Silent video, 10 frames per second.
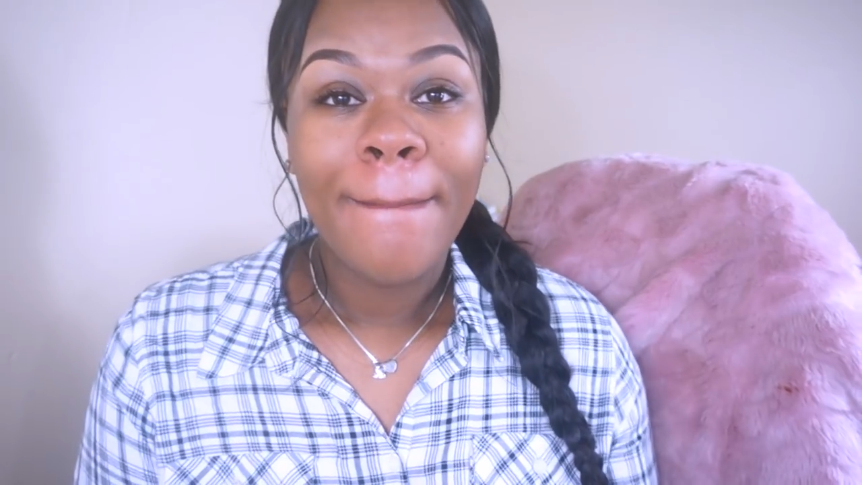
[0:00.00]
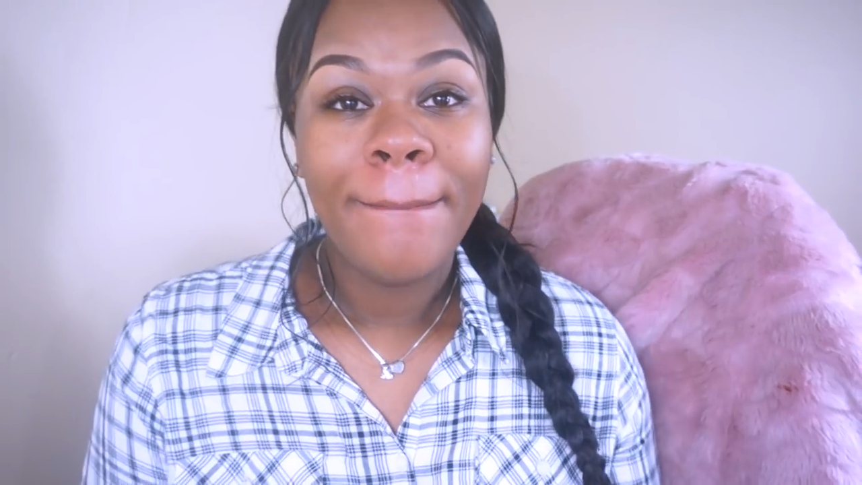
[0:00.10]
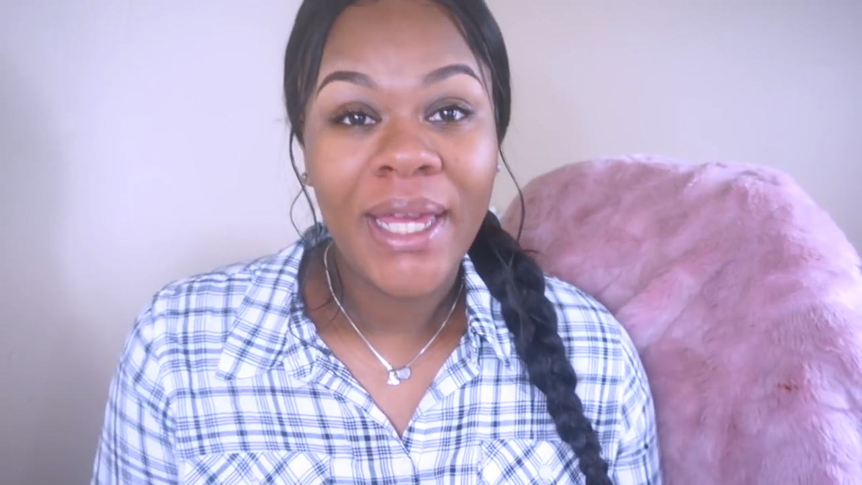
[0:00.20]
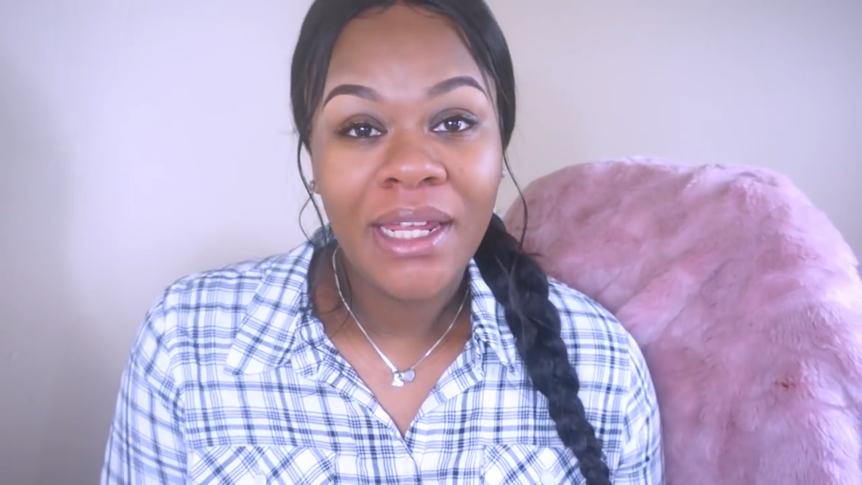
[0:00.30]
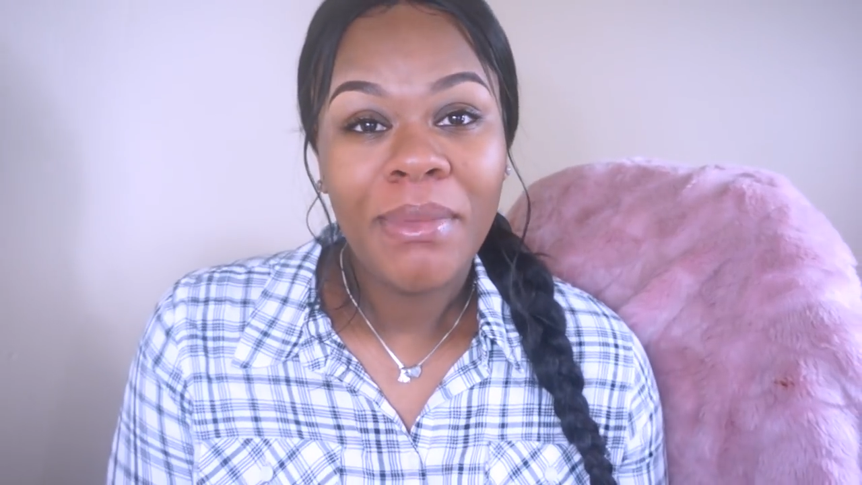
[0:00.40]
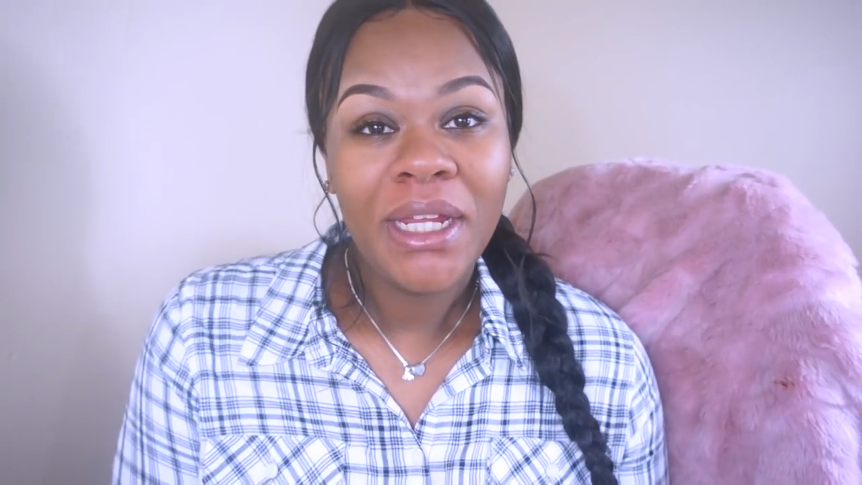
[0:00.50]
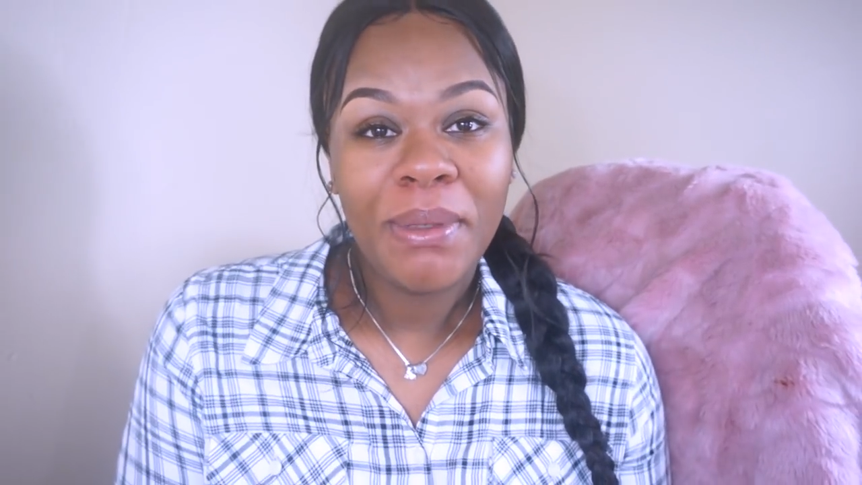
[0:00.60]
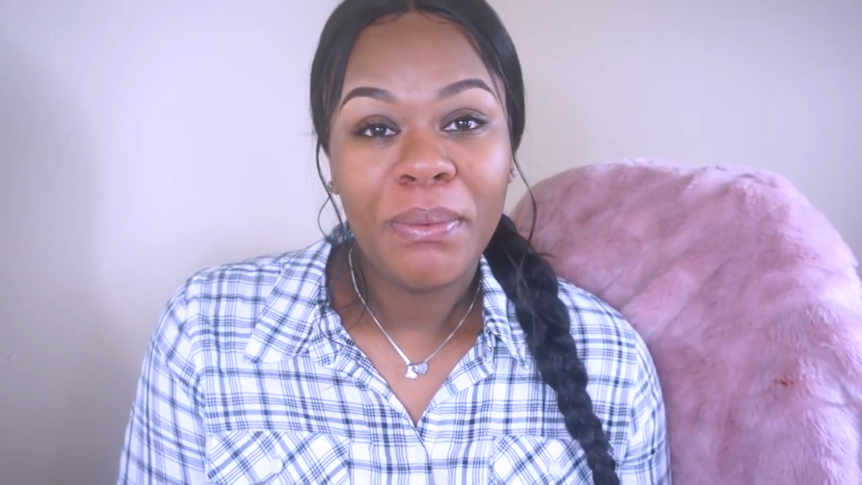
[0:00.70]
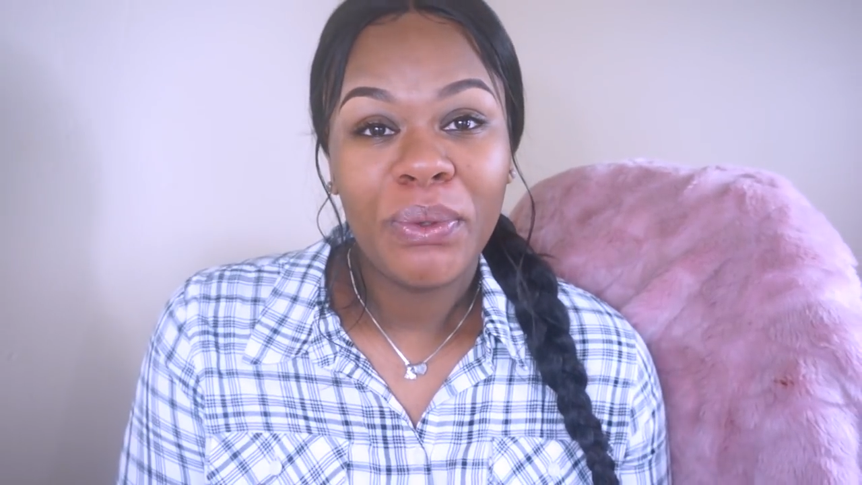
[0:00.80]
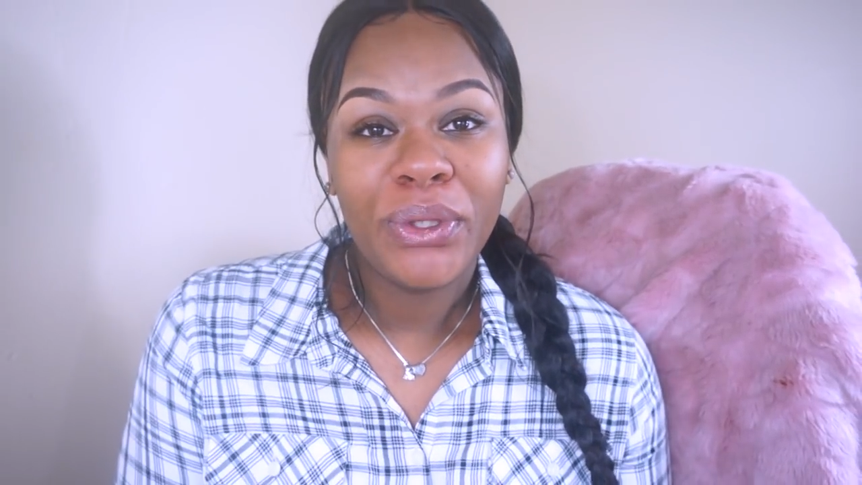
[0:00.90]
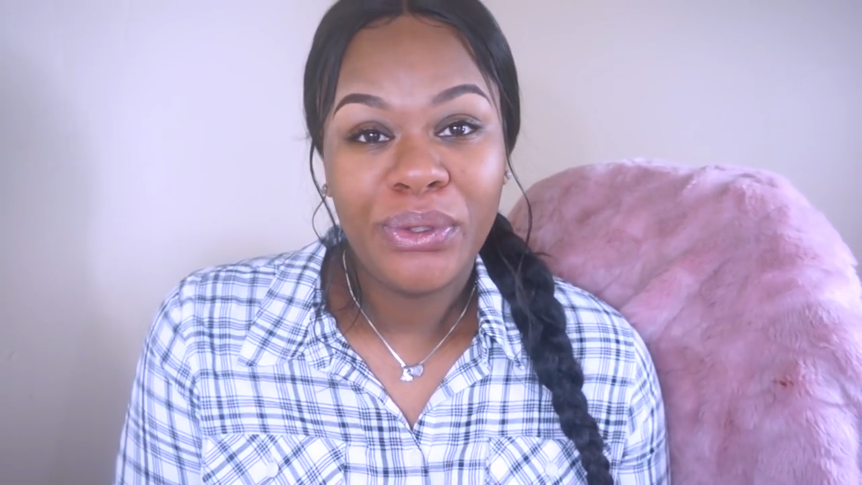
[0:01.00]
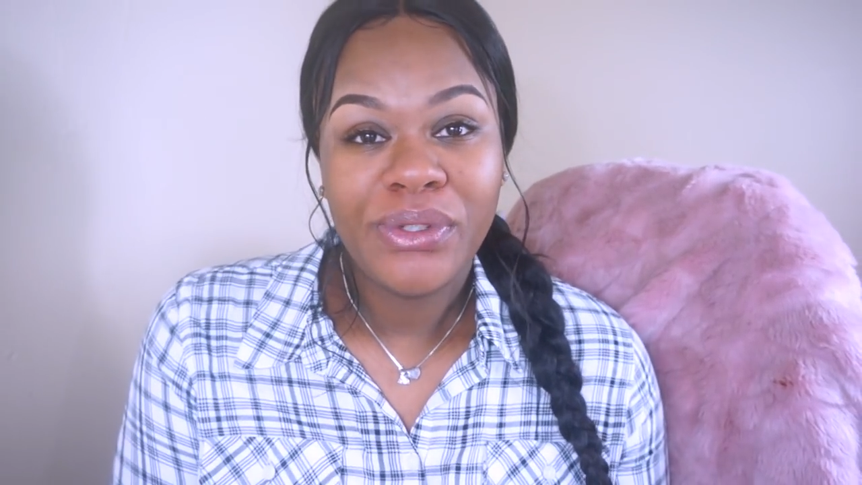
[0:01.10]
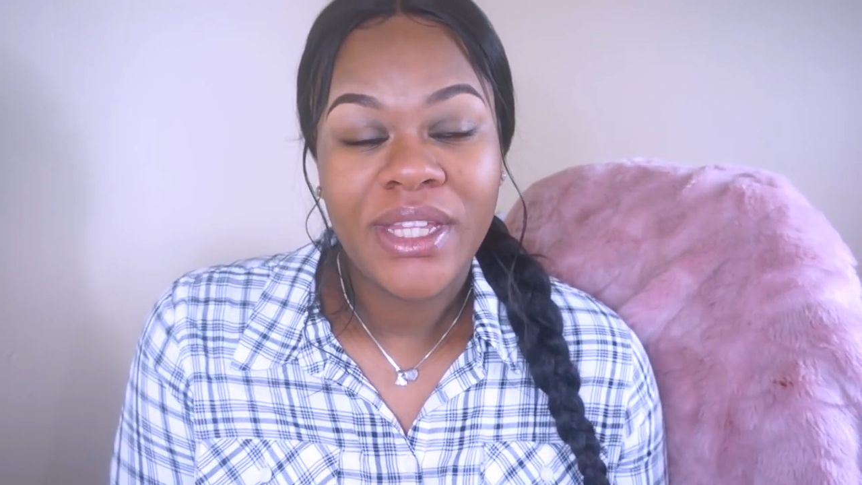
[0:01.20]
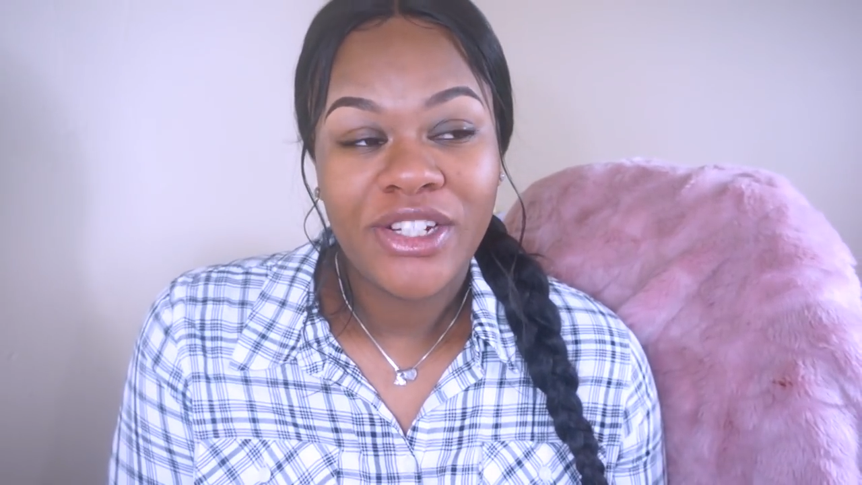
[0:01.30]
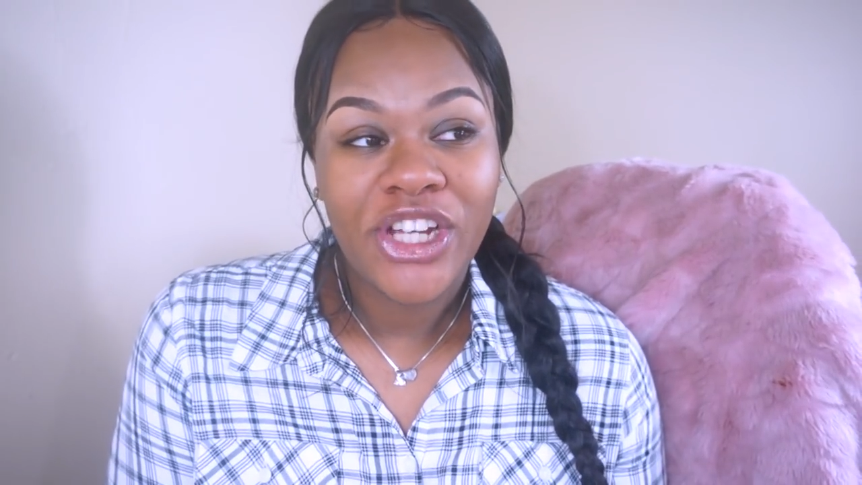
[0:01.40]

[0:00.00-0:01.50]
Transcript: Many, many people lose their